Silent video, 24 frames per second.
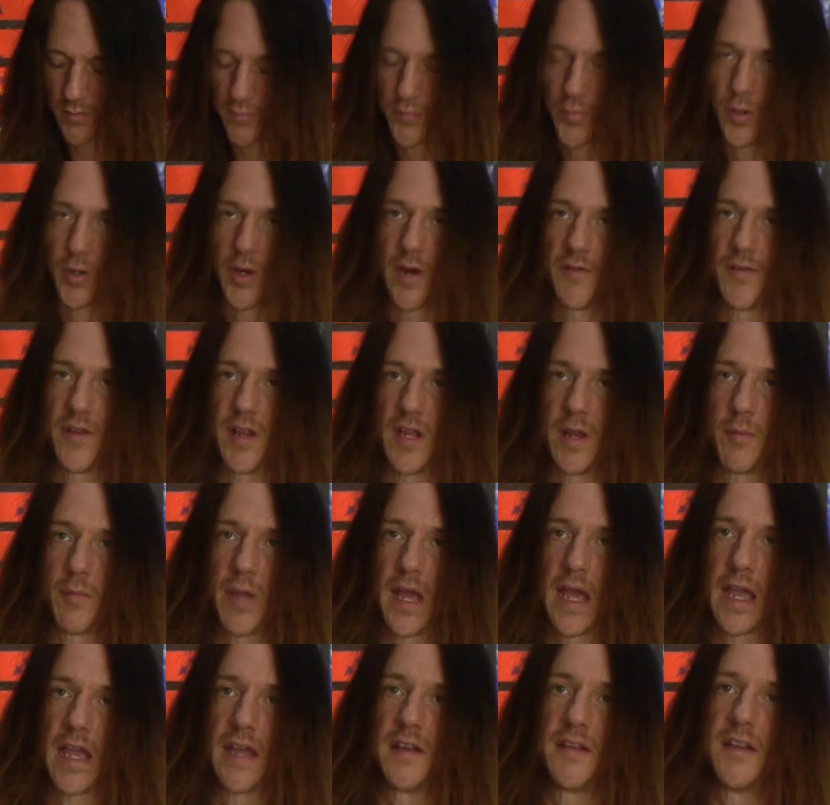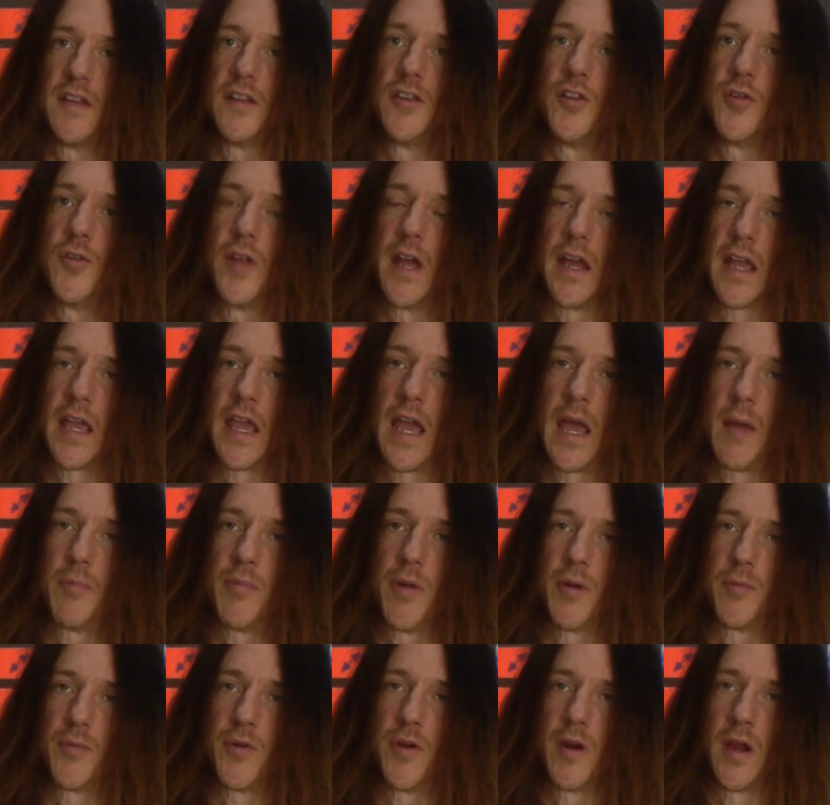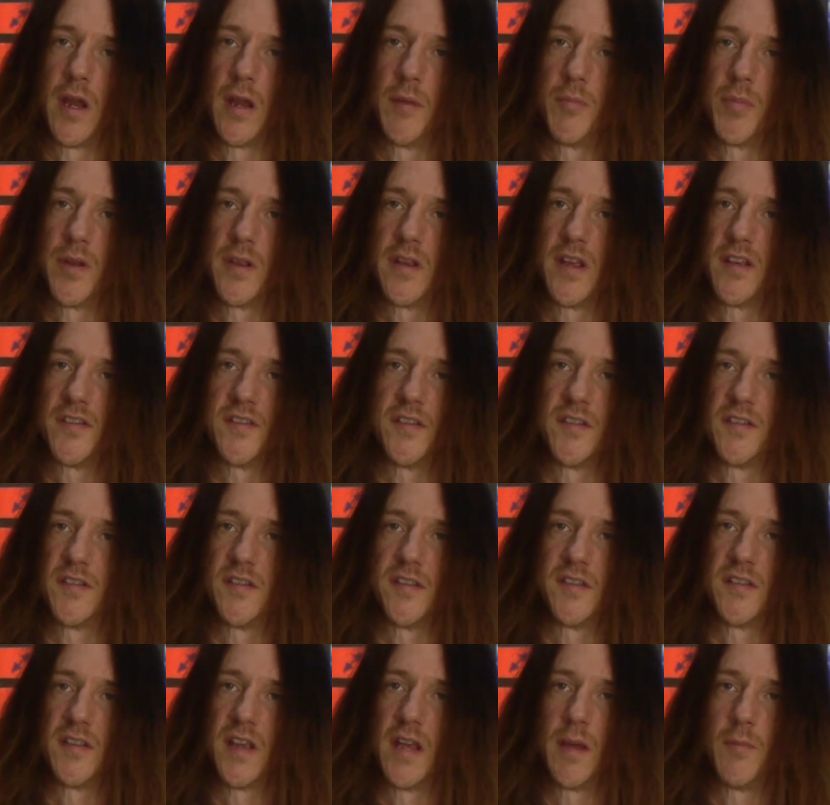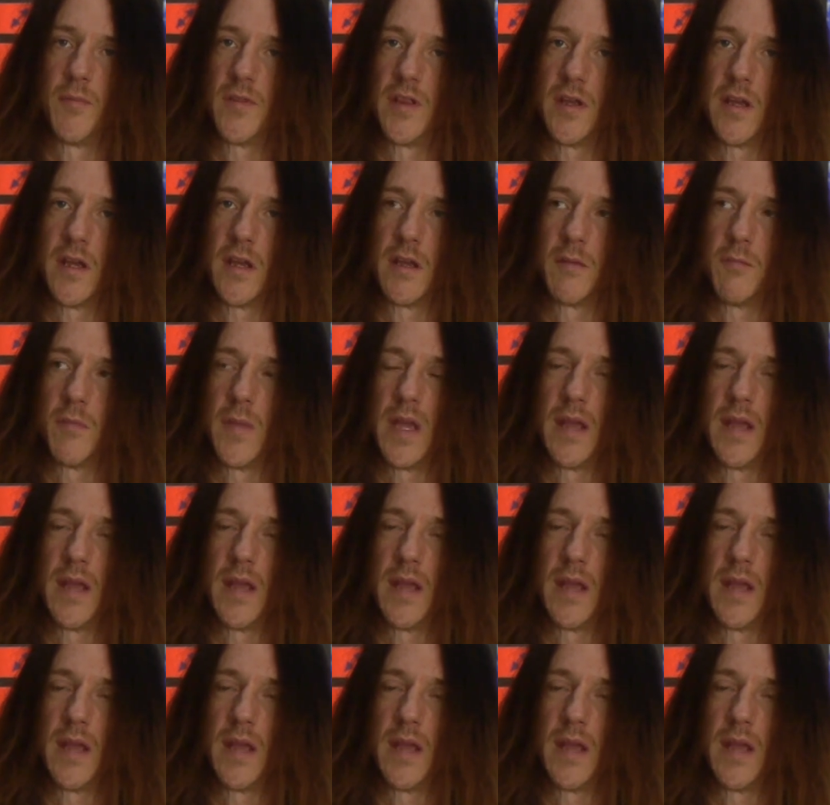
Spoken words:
put everything back. I did do that cap upgrade, but that's just the same thing.